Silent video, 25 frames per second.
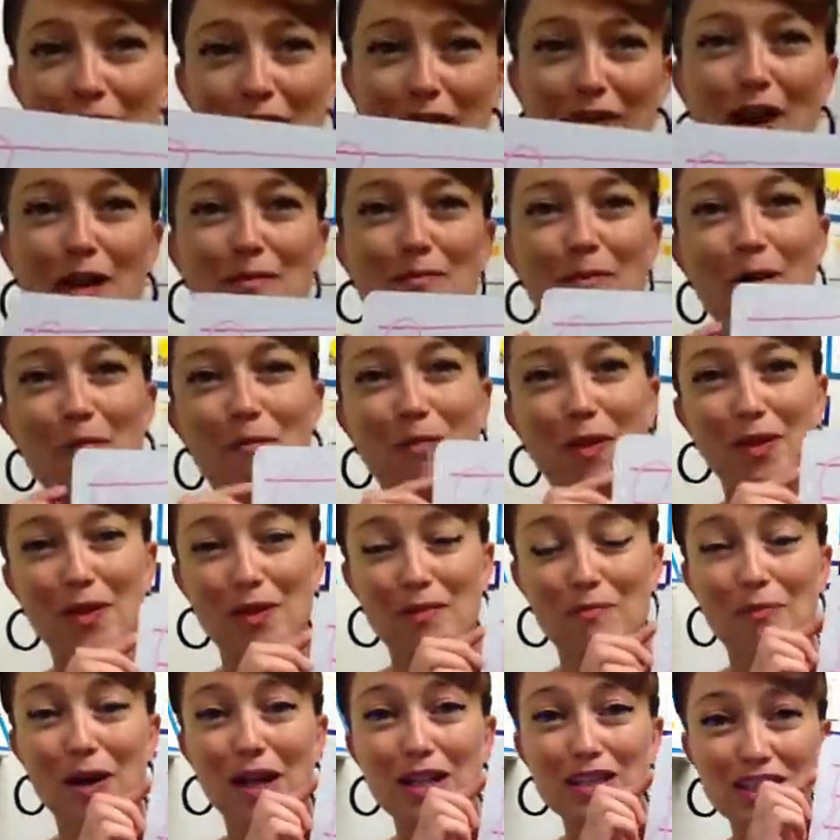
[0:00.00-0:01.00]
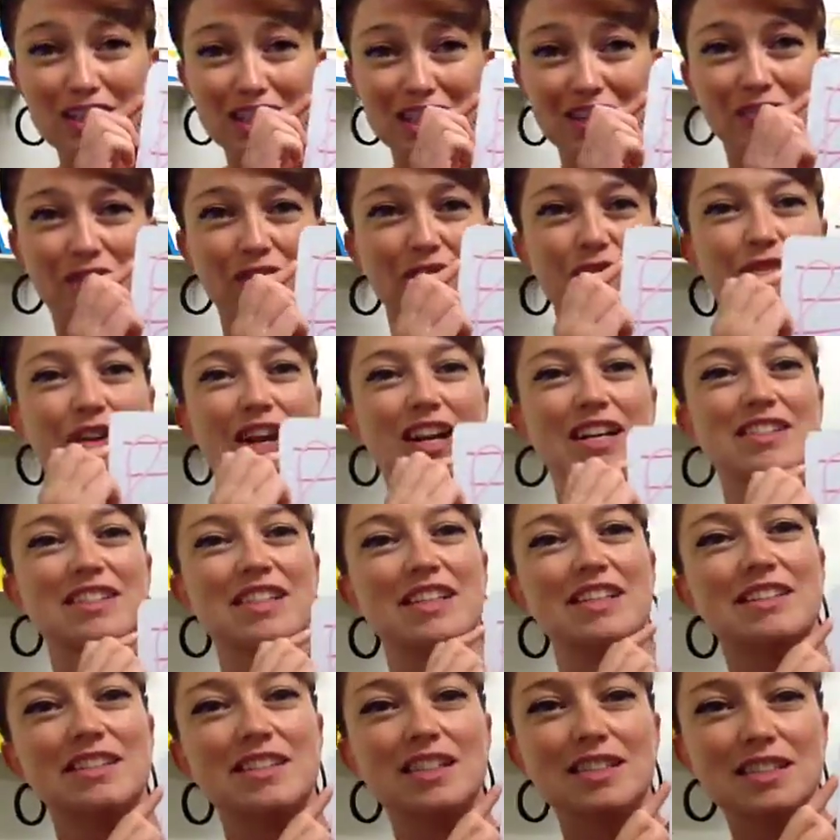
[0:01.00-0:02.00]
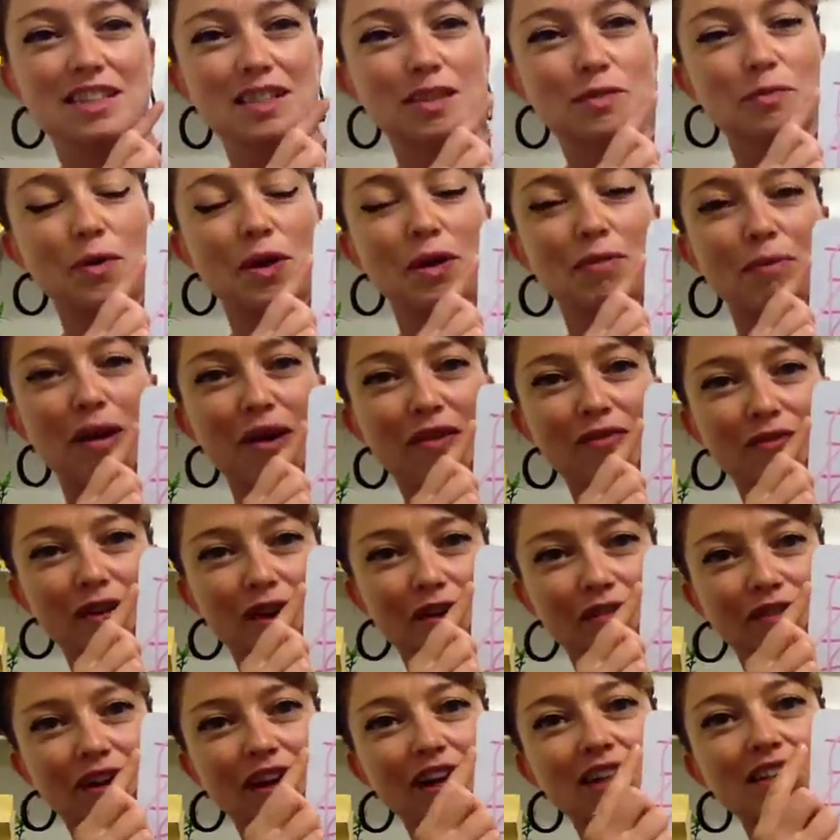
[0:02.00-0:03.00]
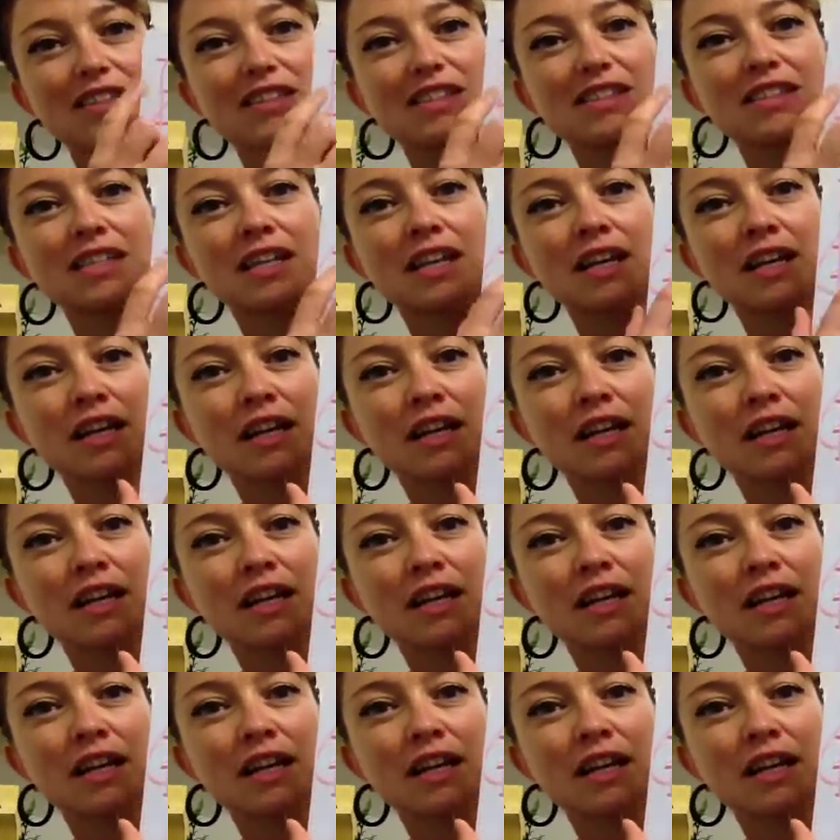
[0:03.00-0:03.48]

have come up with a bunch of different phrases. This is one of my favorites.